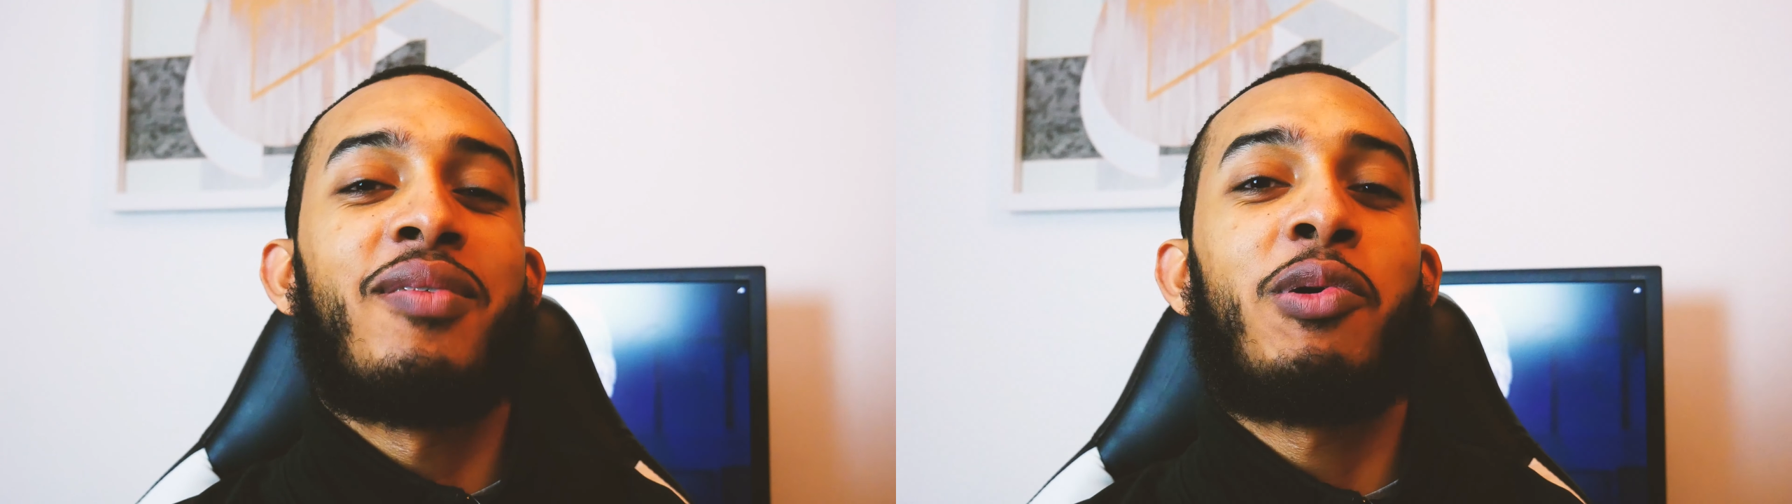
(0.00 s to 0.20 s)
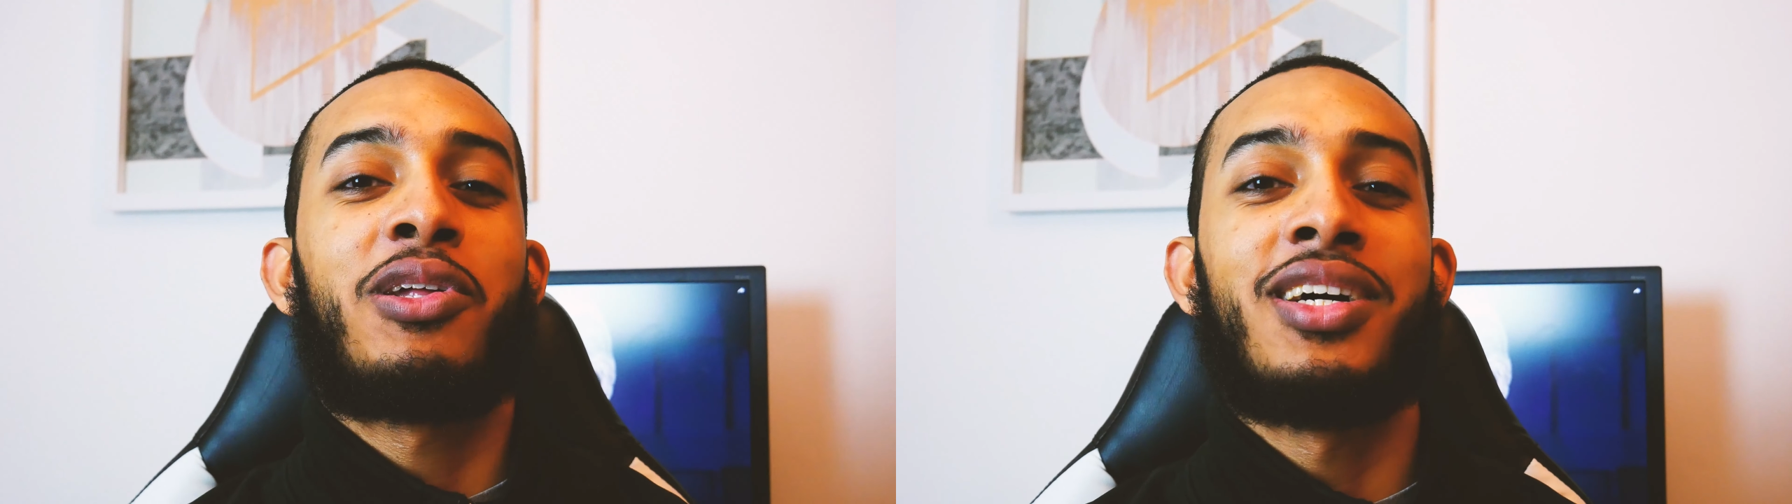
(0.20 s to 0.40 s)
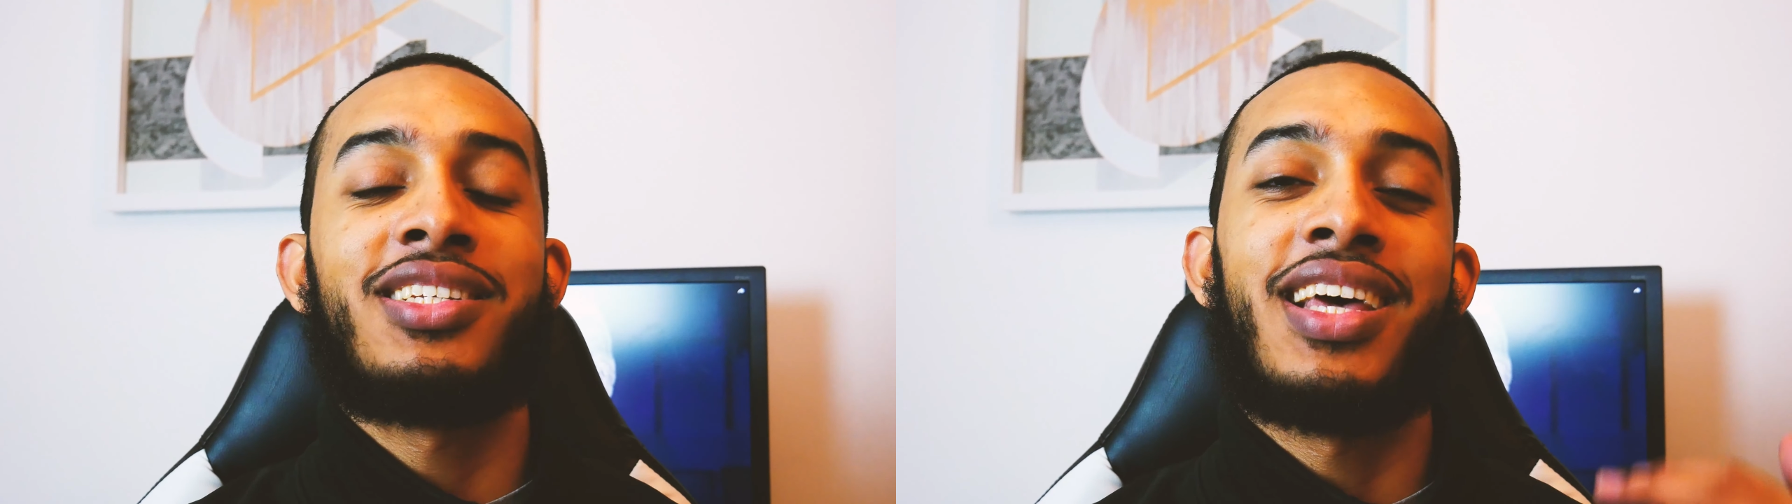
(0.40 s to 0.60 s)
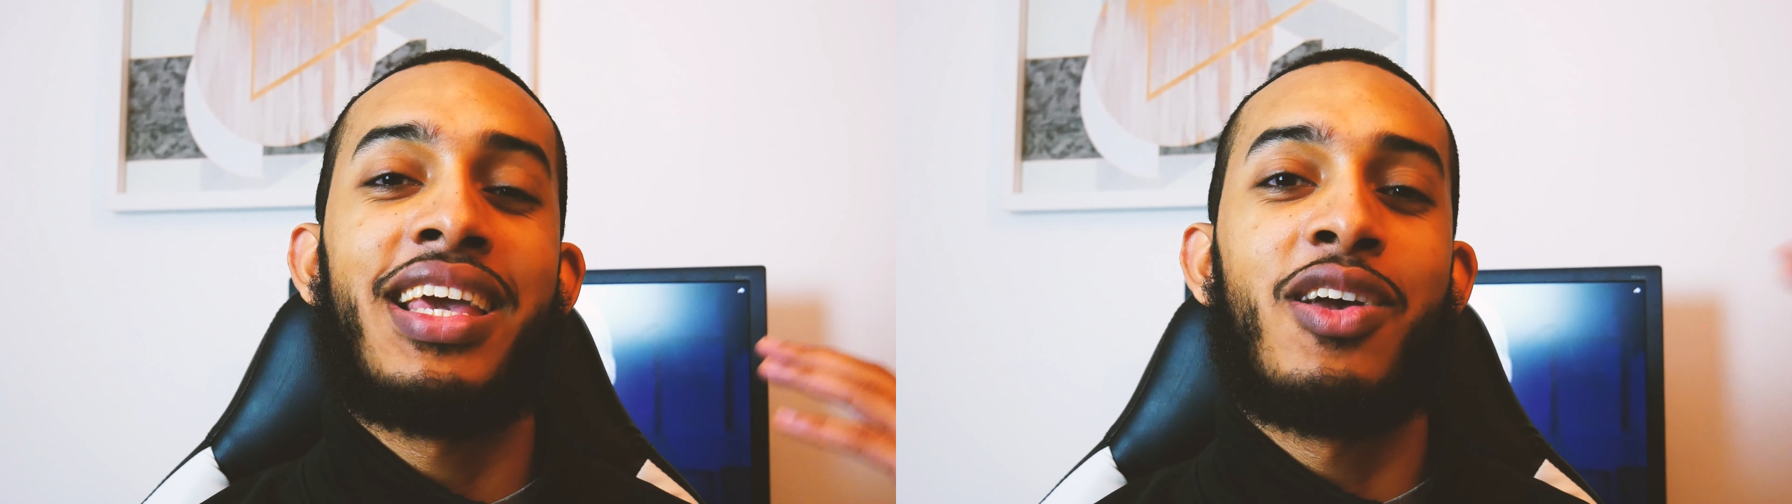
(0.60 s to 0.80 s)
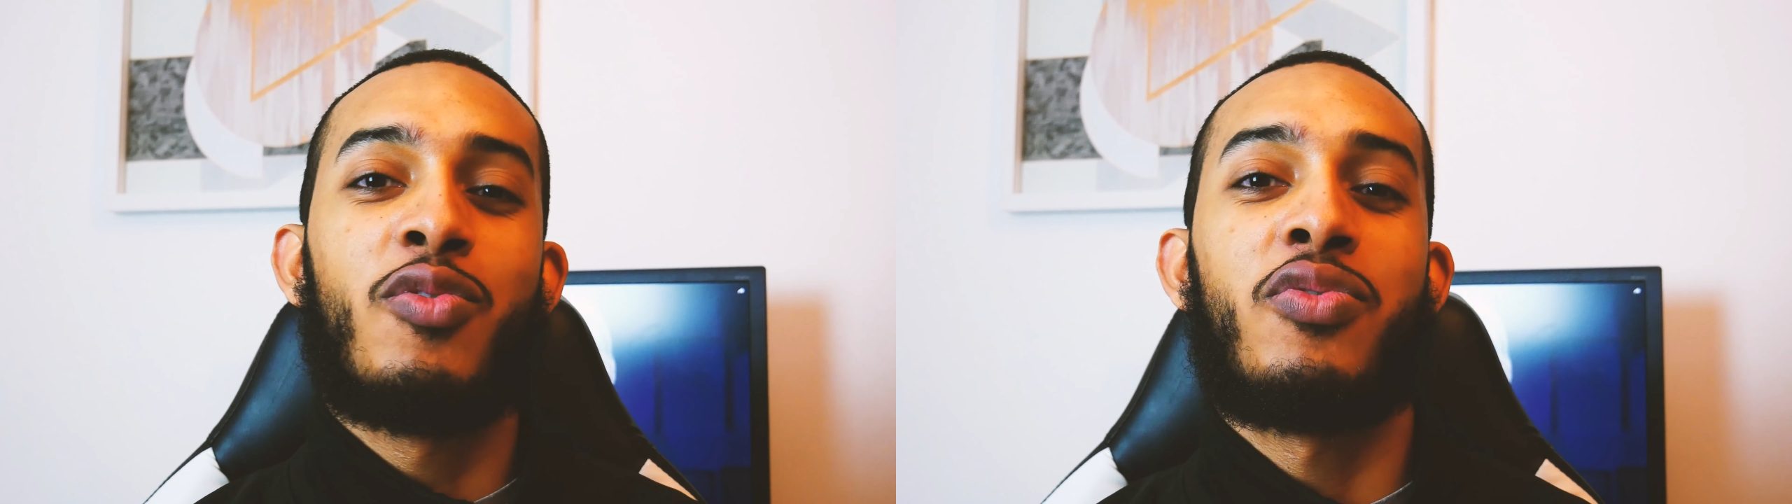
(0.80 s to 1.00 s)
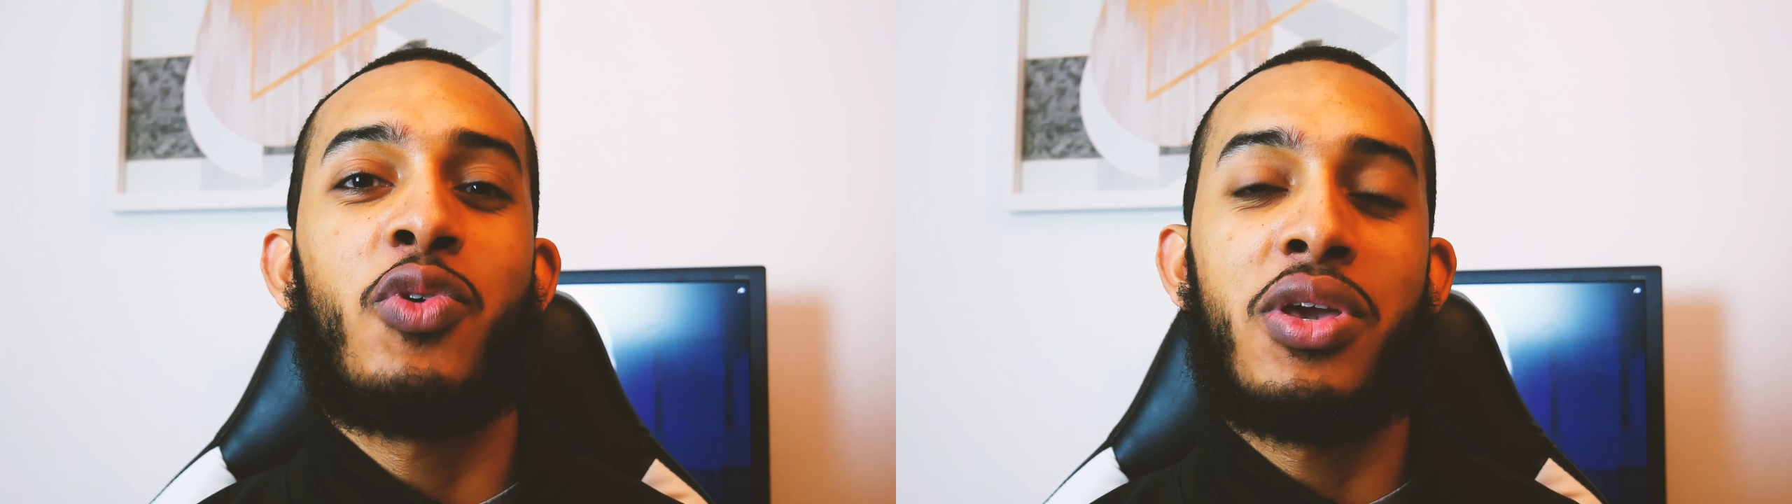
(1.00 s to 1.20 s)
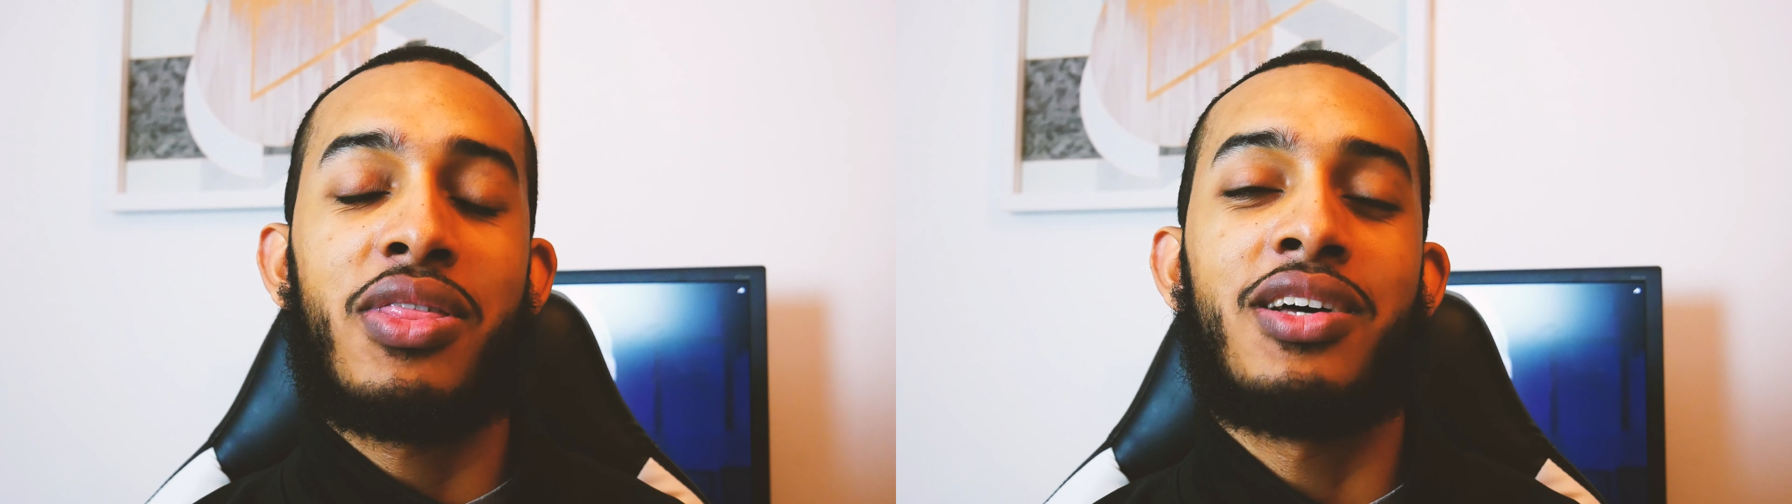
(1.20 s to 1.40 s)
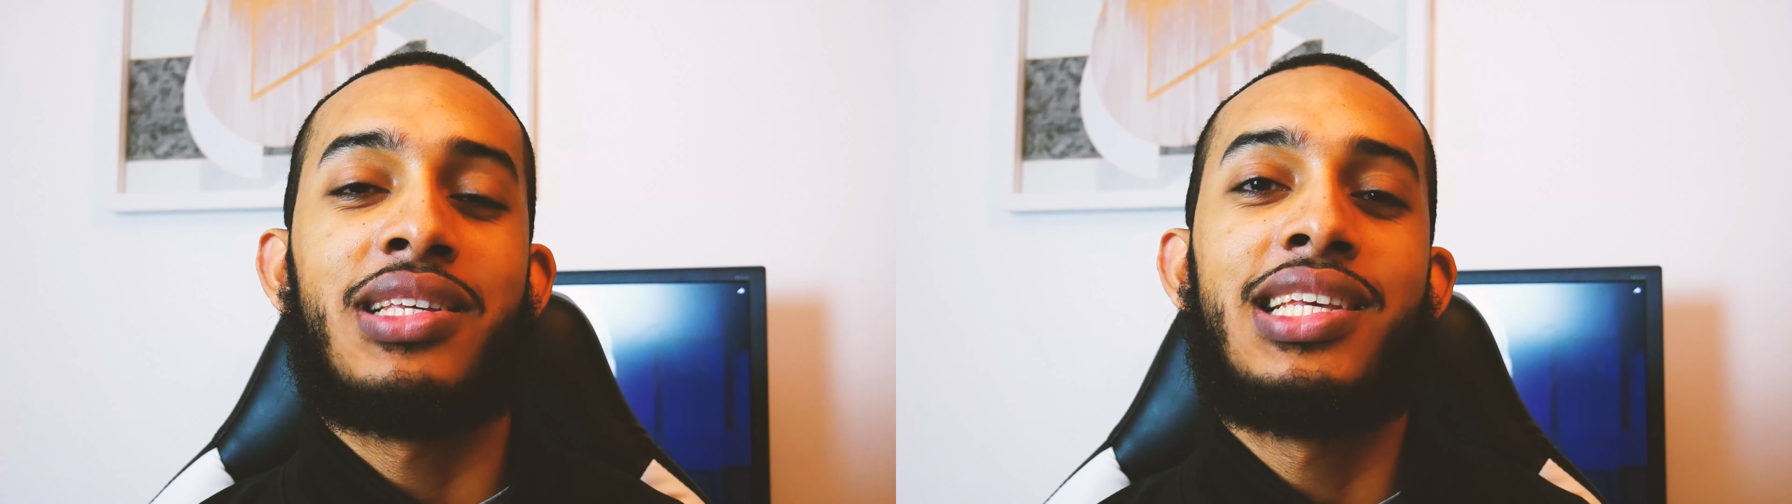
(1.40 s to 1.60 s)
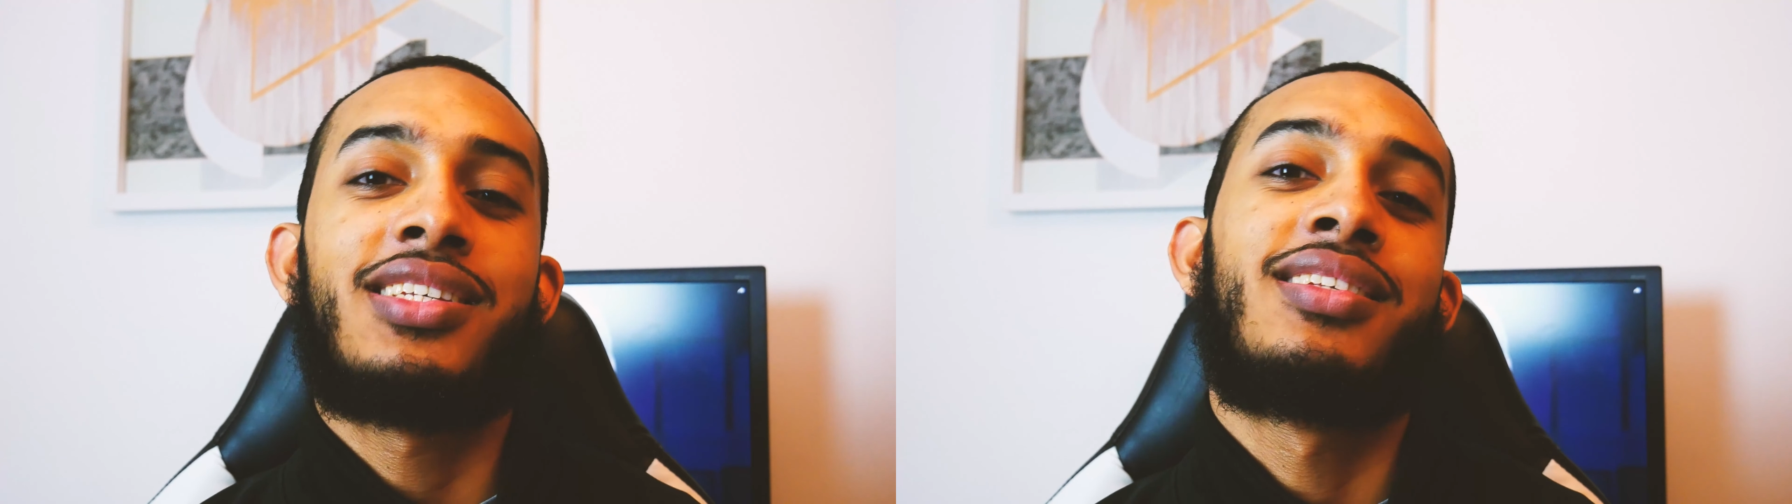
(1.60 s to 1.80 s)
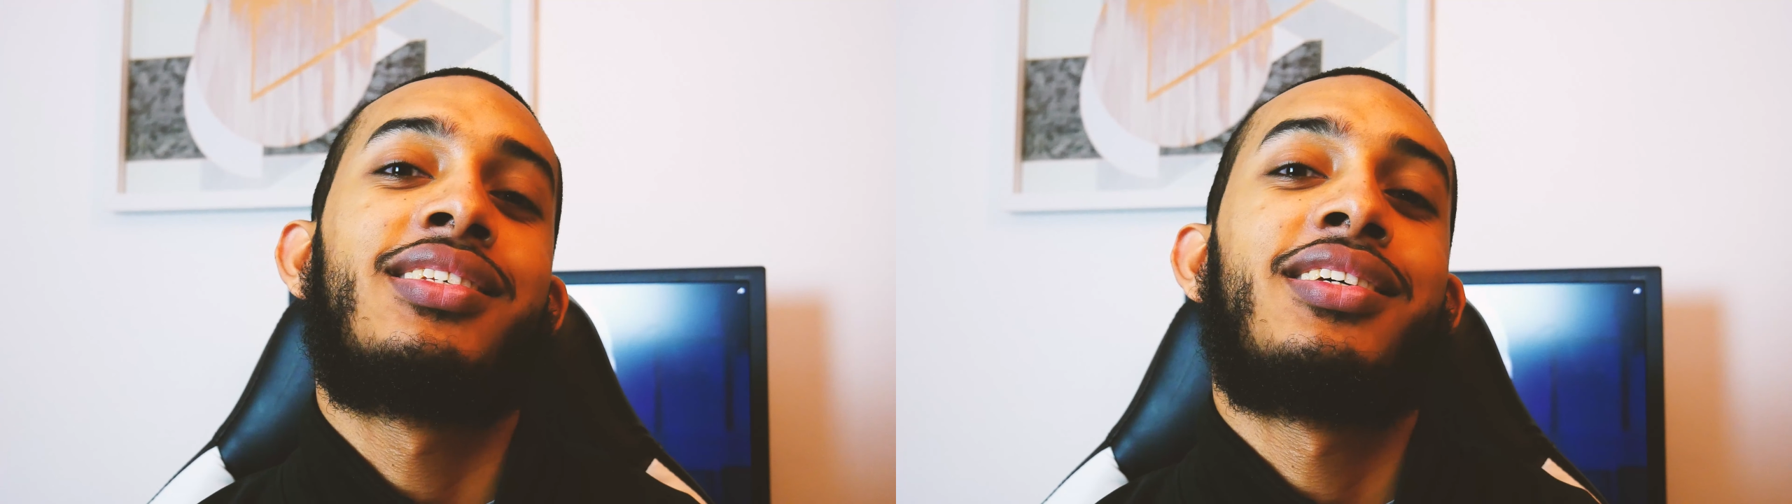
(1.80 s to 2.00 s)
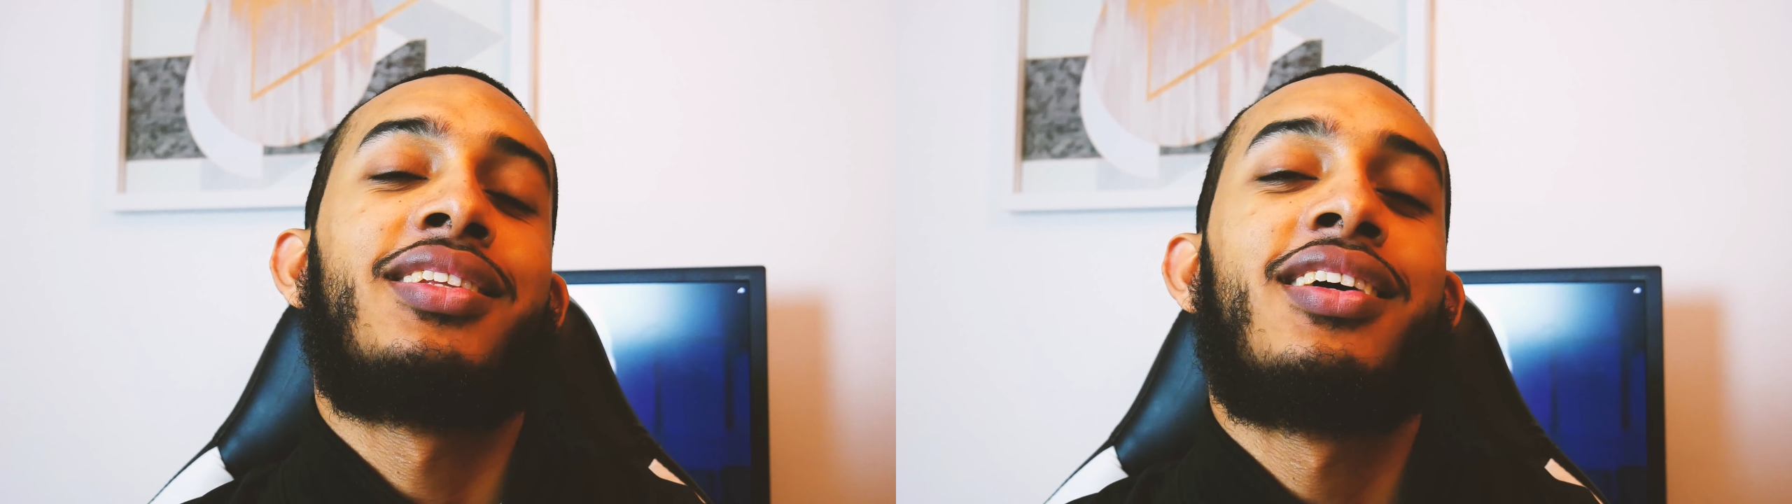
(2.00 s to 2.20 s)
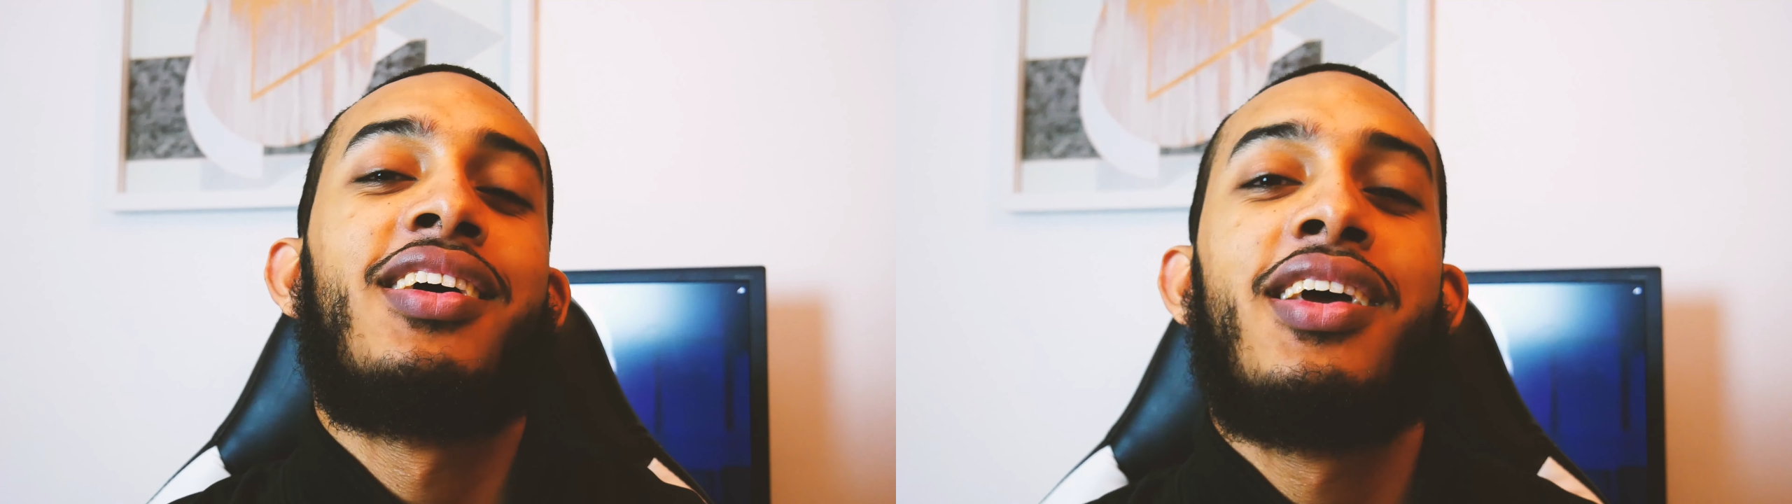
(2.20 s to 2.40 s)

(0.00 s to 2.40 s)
a podcast that hit over 40,000 listens, and